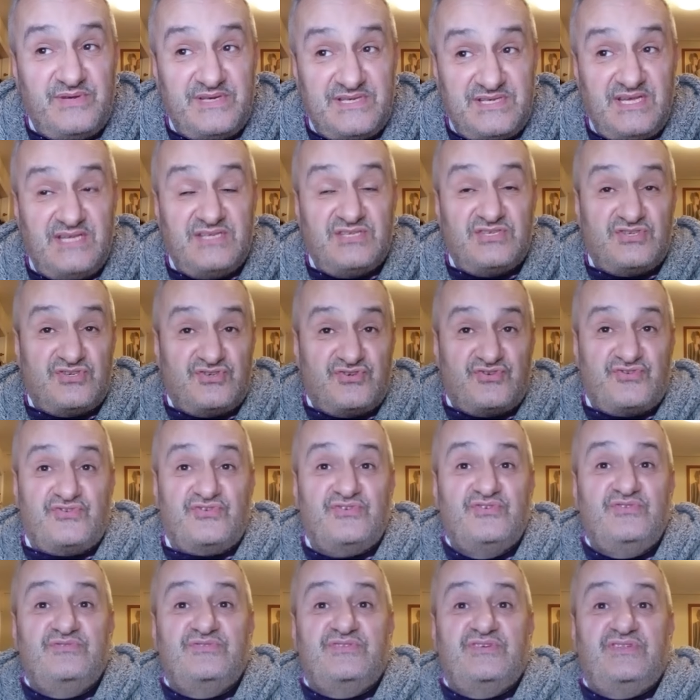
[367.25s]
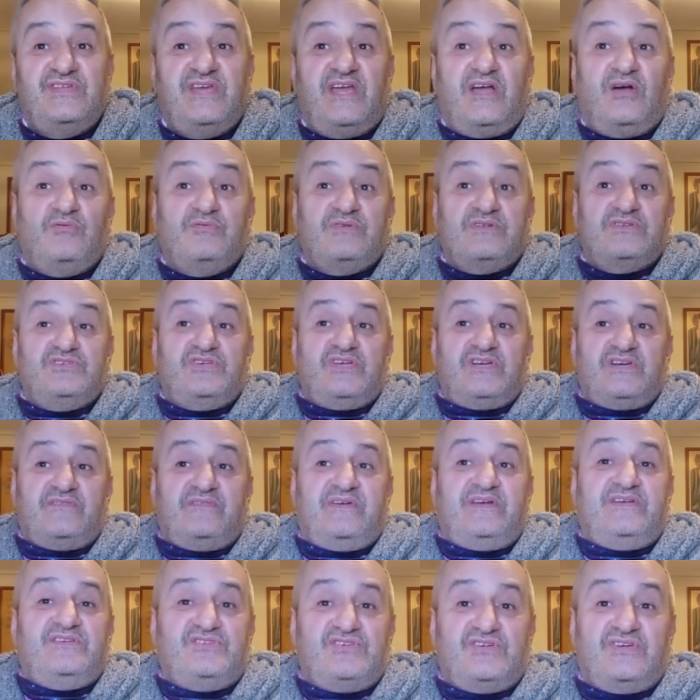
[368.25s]
It, it's true that the older
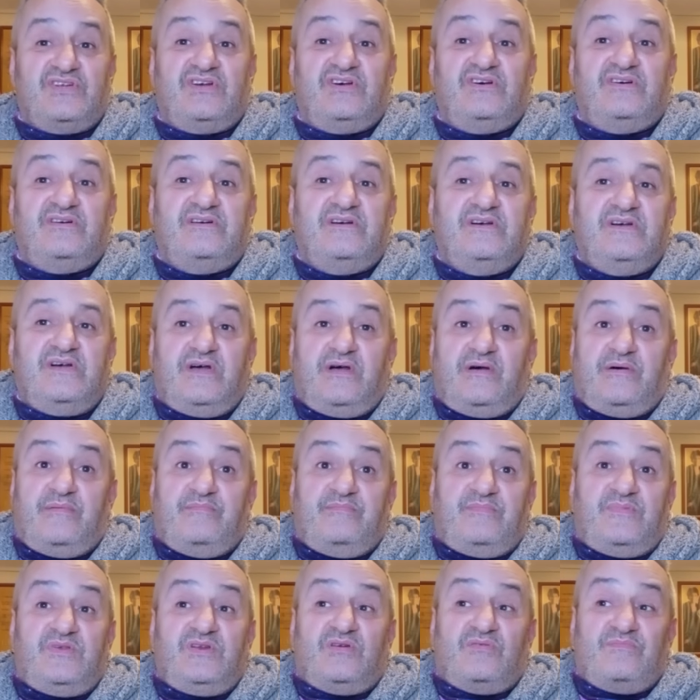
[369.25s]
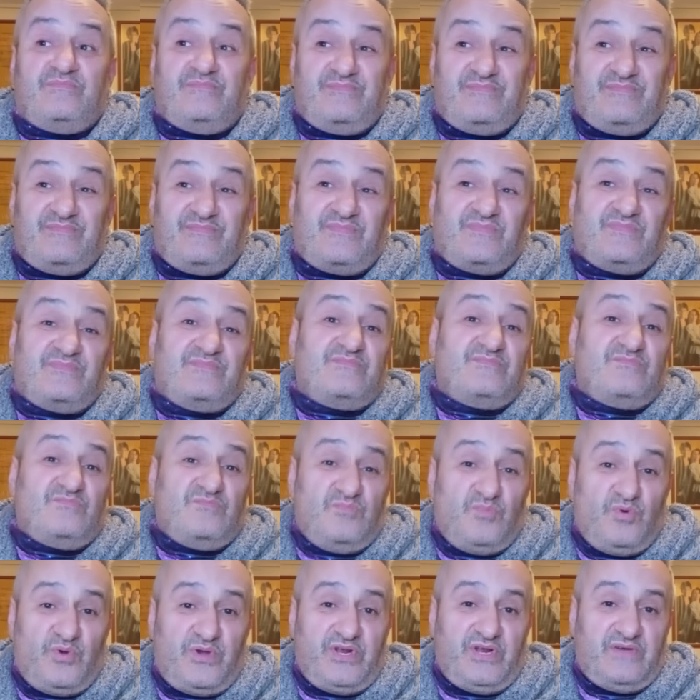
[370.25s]
generation are, you know,
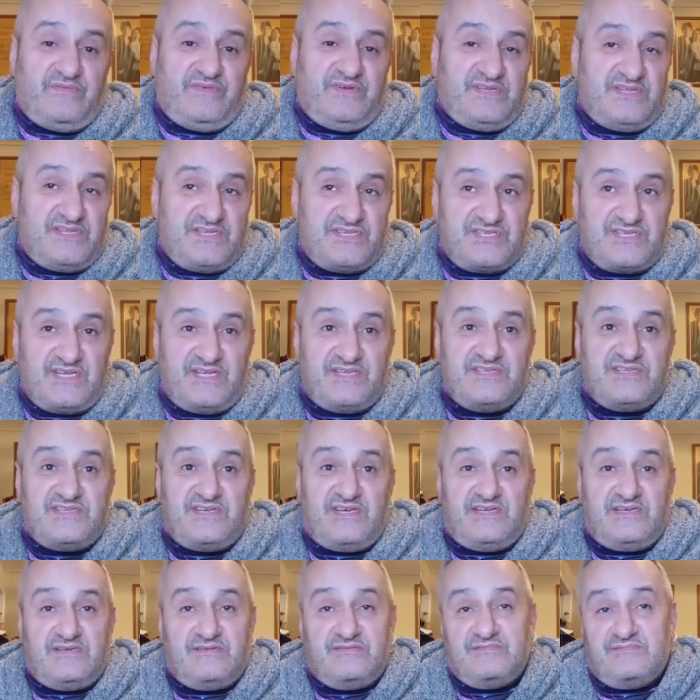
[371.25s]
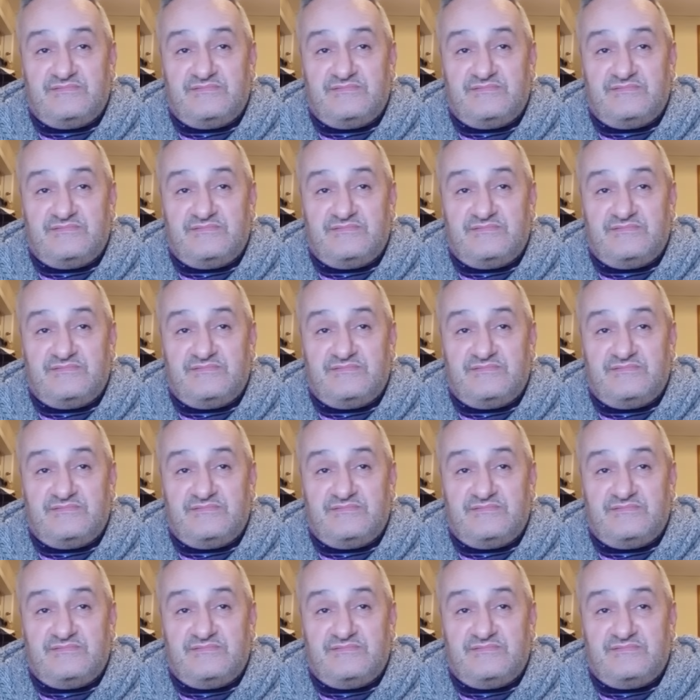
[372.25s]
walking off into the sunset